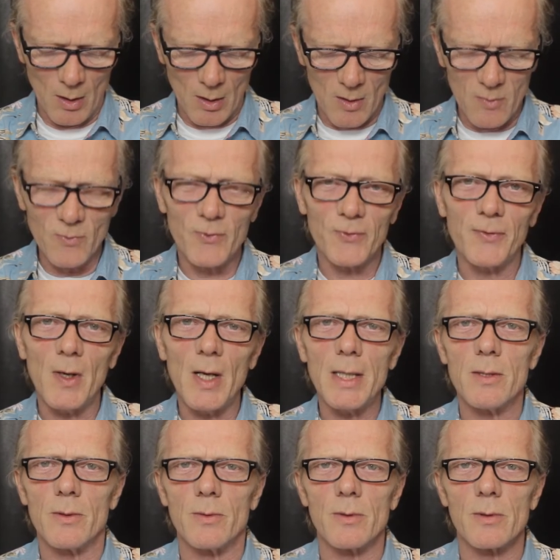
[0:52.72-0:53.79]

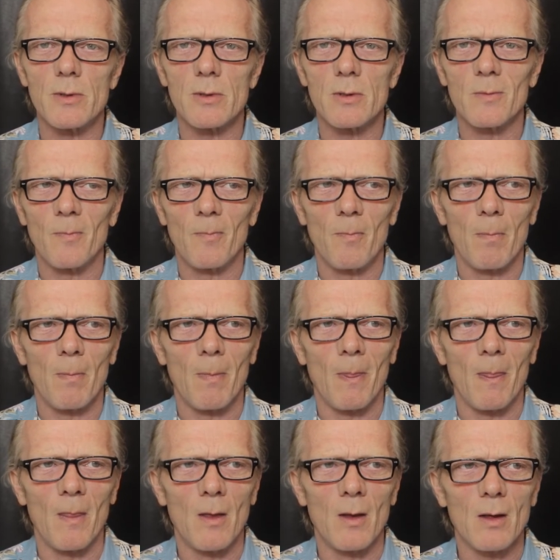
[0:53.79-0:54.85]
Confidence.
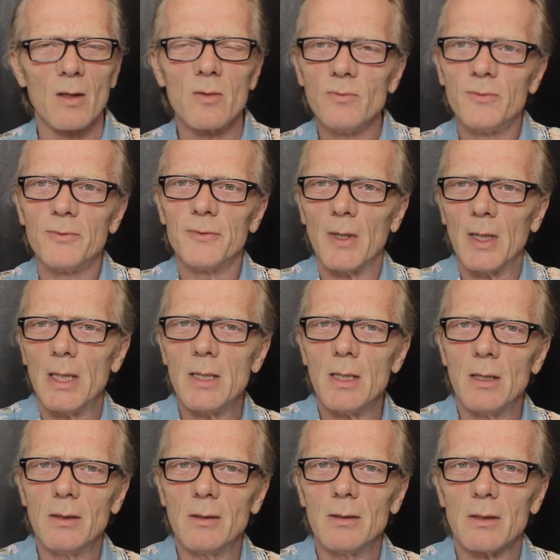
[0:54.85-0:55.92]

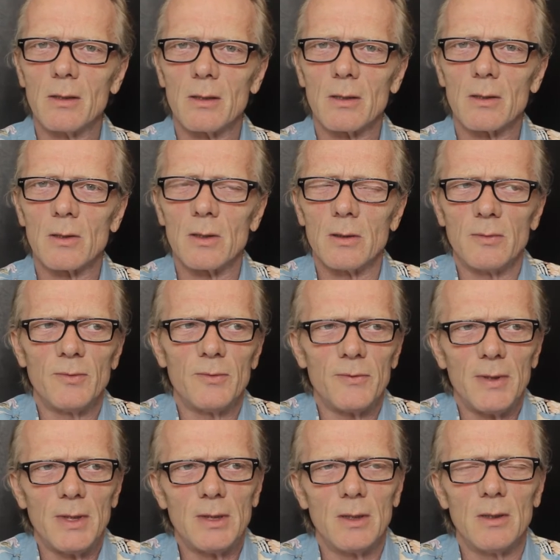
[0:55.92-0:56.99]
Confiding,
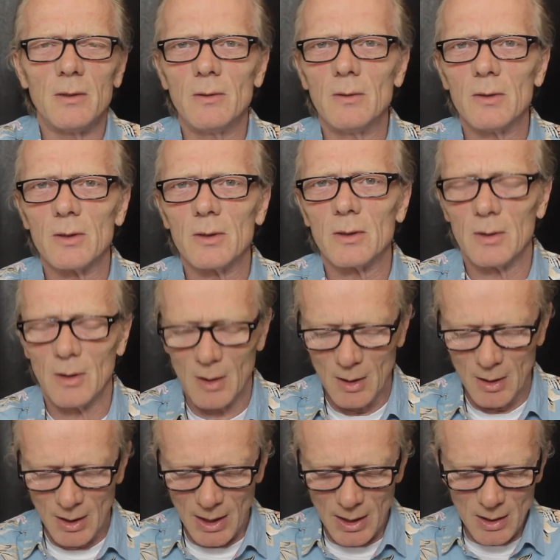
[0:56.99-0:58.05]
confidence.
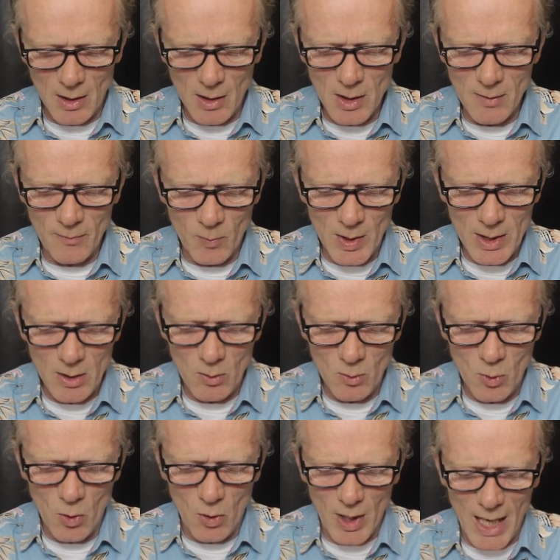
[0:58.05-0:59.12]
It kind of, when you
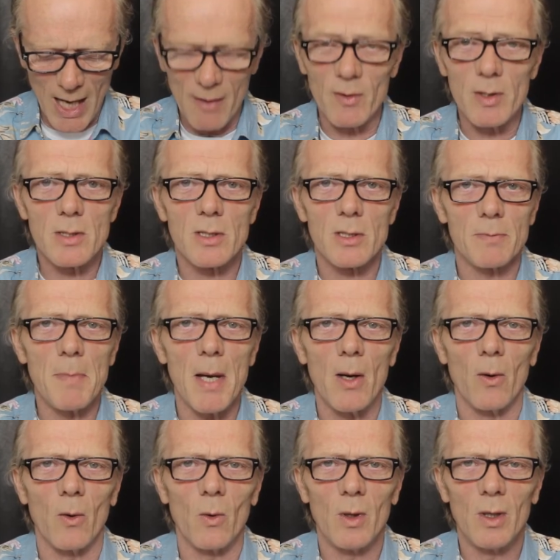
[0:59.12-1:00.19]
look at how it's
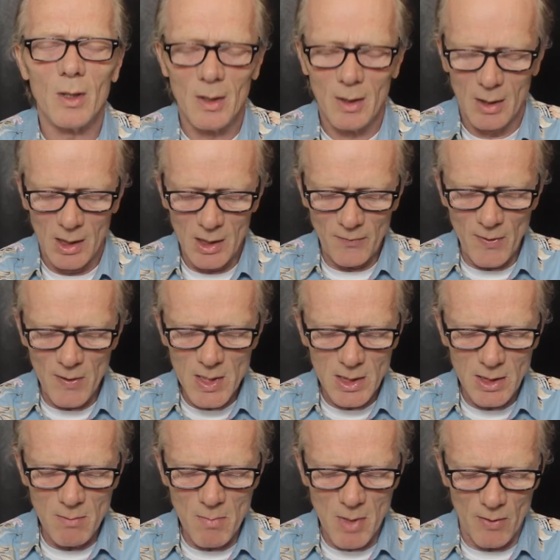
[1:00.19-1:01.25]
spelled, it's very
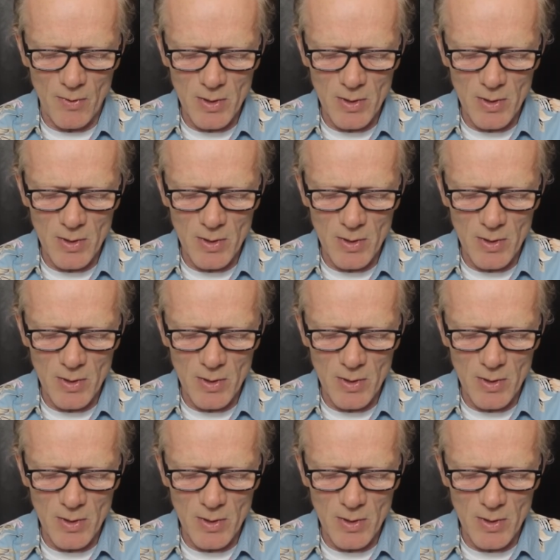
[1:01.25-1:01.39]
similar,